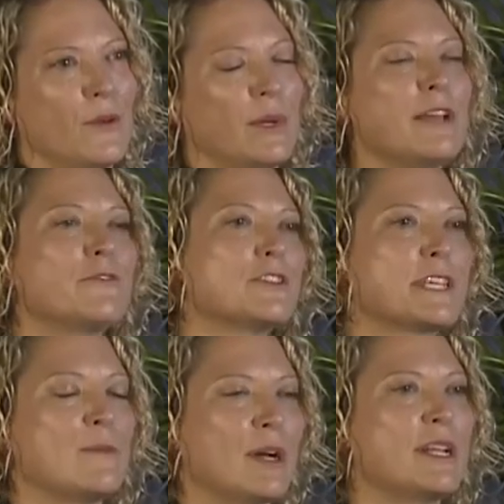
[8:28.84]
When I first
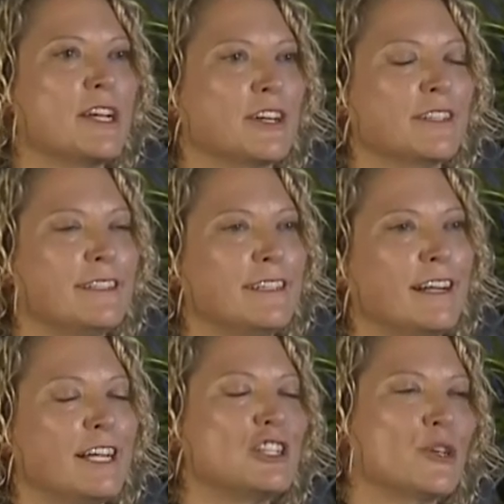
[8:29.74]
came out here,
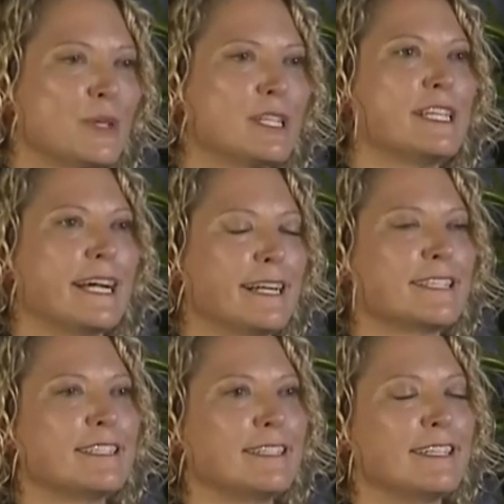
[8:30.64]
I jokingly
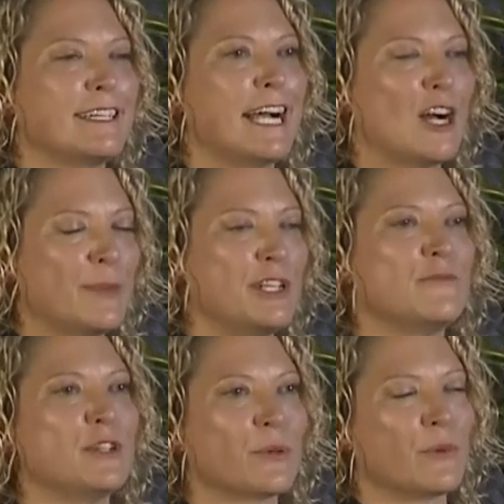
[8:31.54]
asked how many
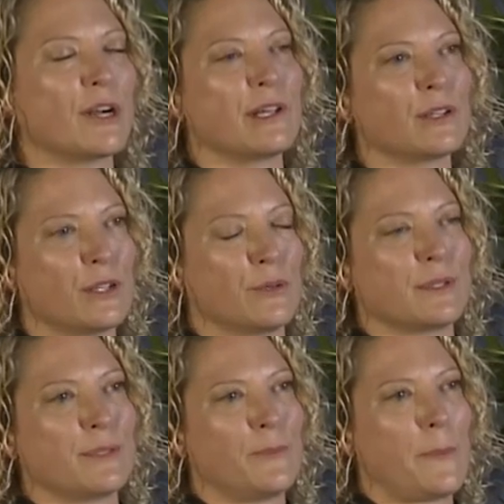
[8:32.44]
of you were wearing
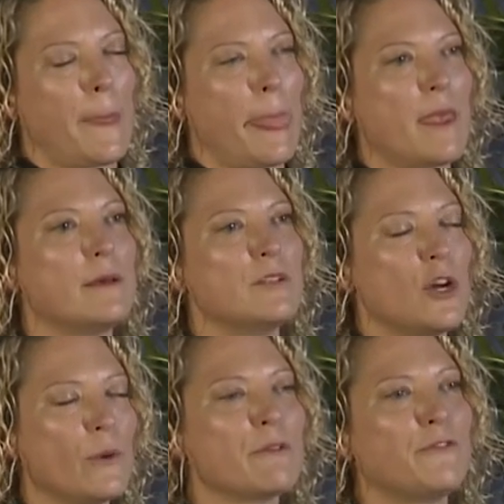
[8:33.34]
clothes,
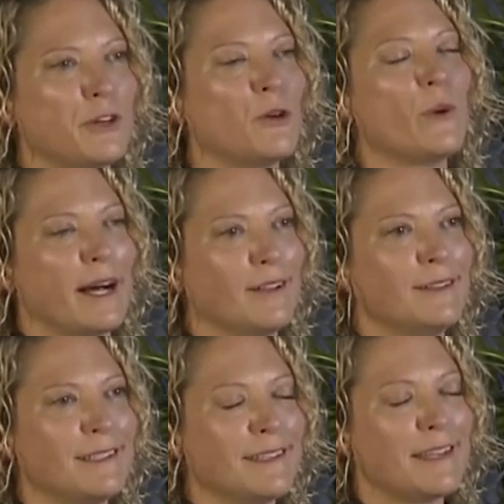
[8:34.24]
knowing full
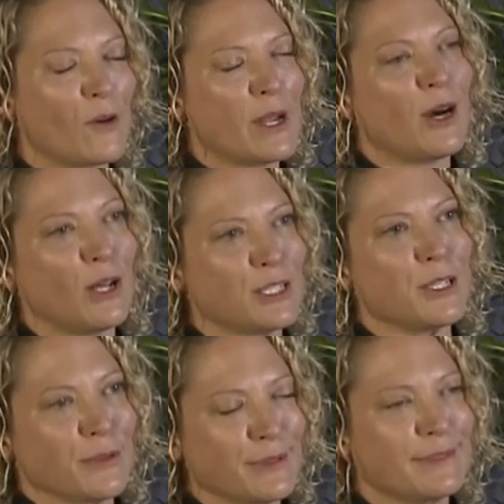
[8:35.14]
well that we all
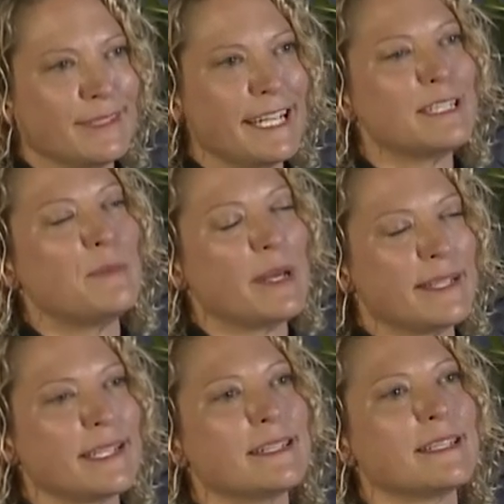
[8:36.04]
do. It's a
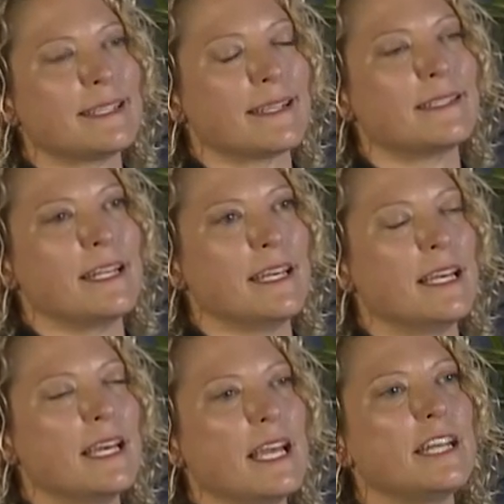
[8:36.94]
basic necessity,
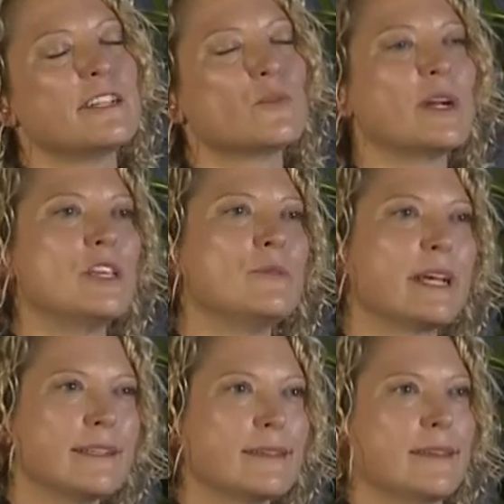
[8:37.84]
and it's what
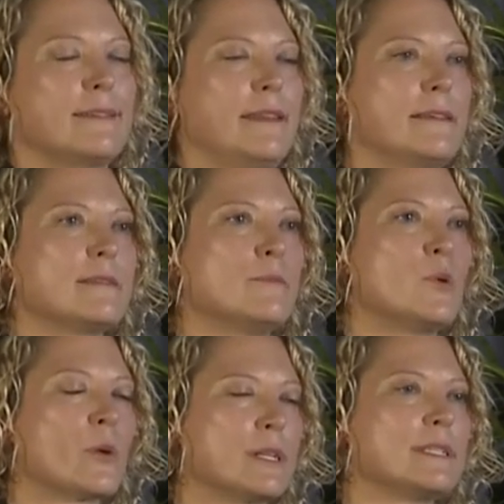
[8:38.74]
unites us in this
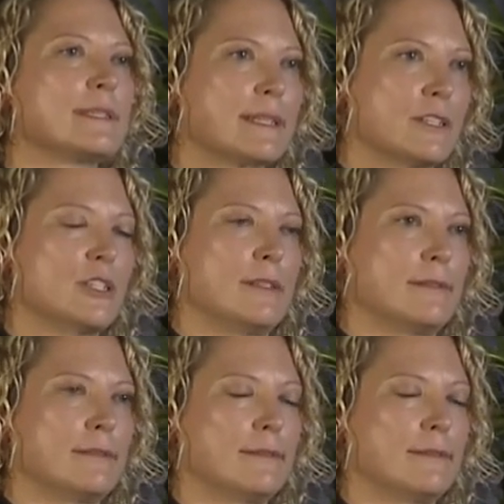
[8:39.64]
important discussion.